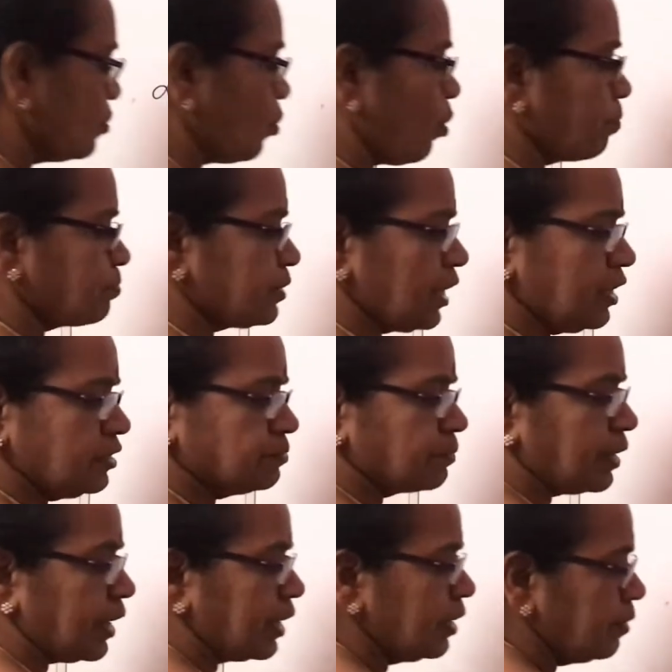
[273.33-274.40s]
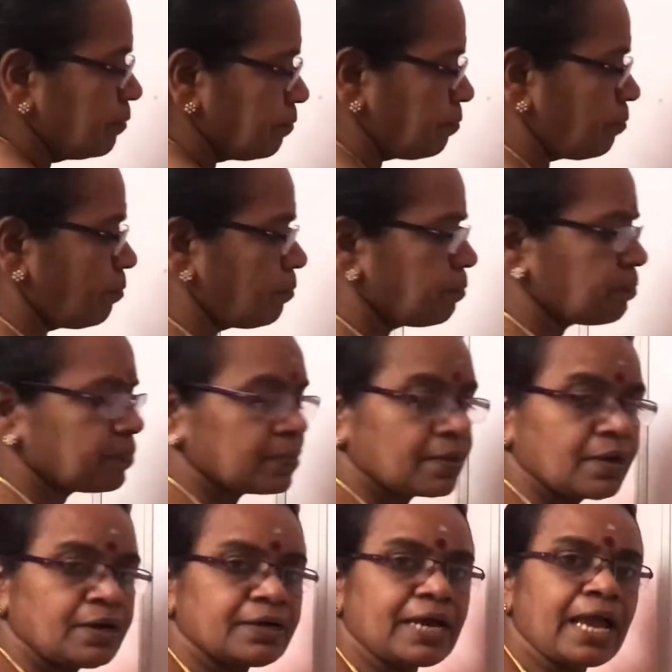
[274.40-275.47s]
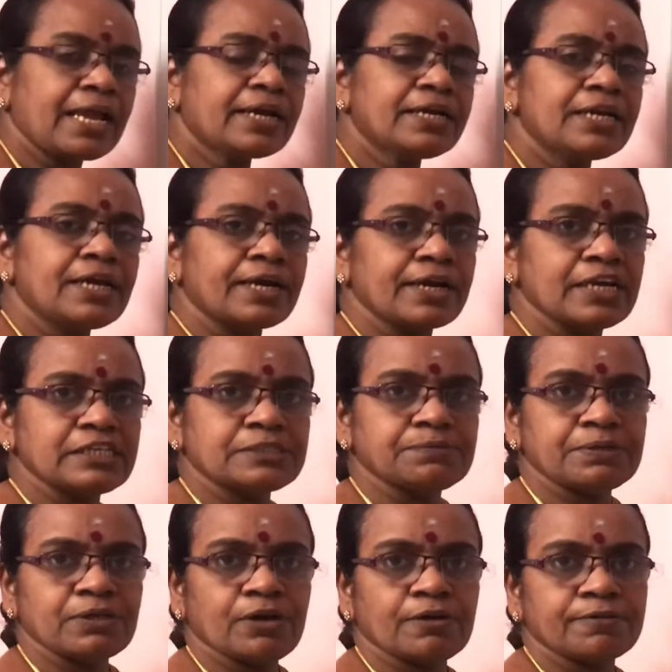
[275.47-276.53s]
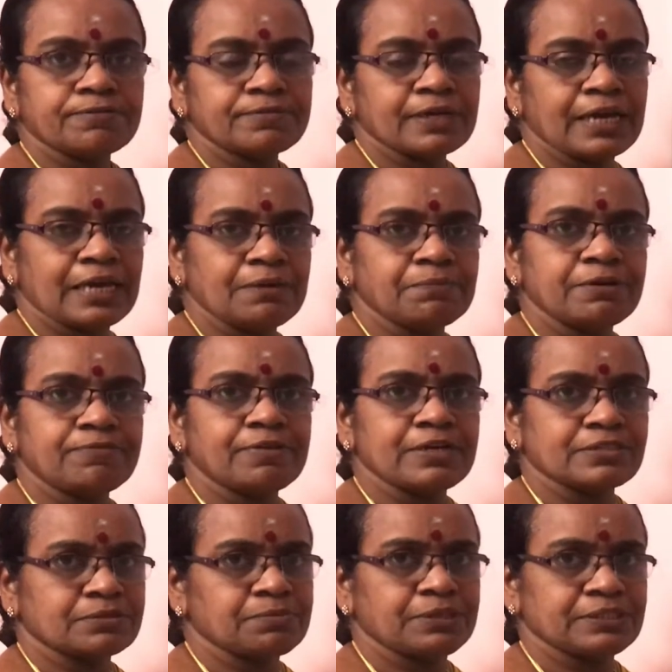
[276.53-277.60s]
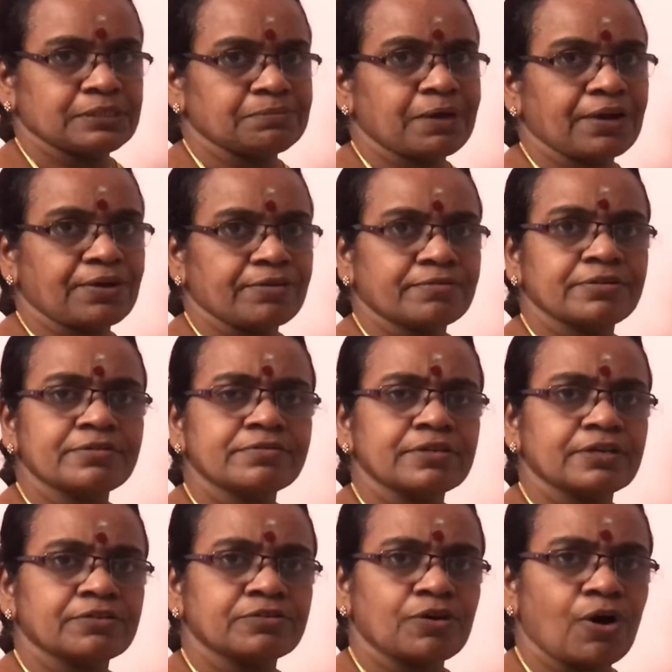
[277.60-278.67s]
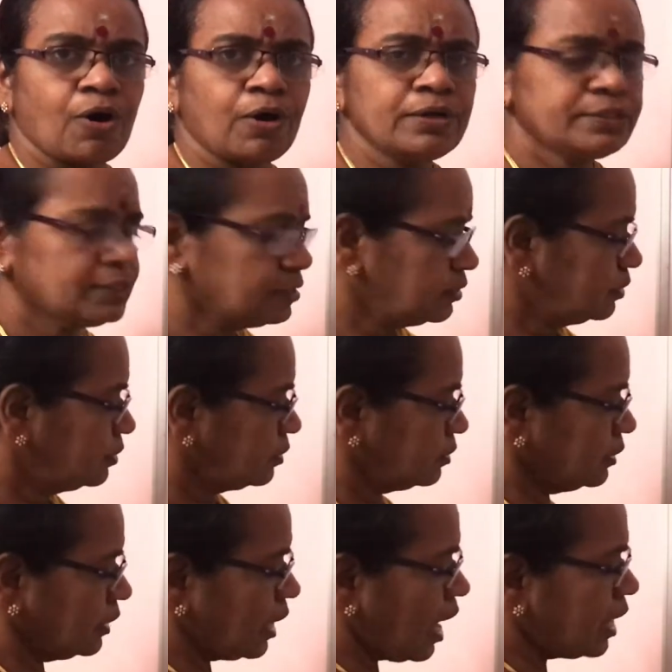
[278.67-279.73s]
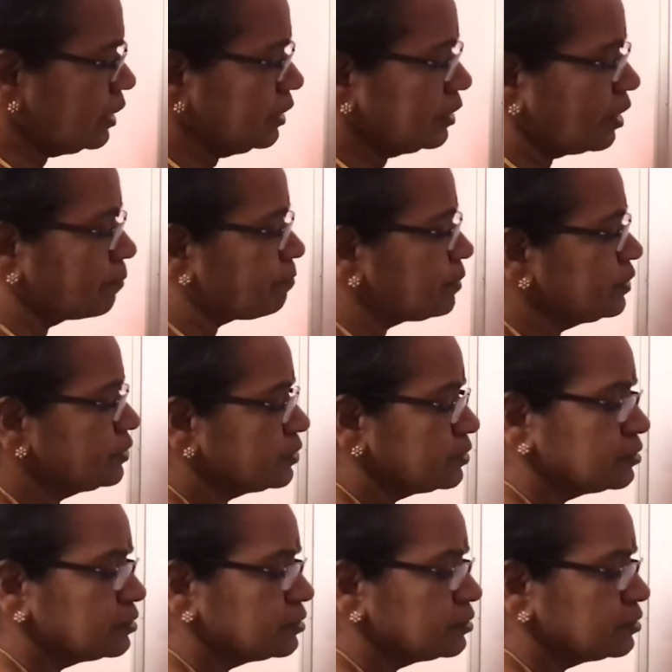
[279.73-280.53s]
obtained by diagonal arrangement of element flexibility matrices is called the uncoupled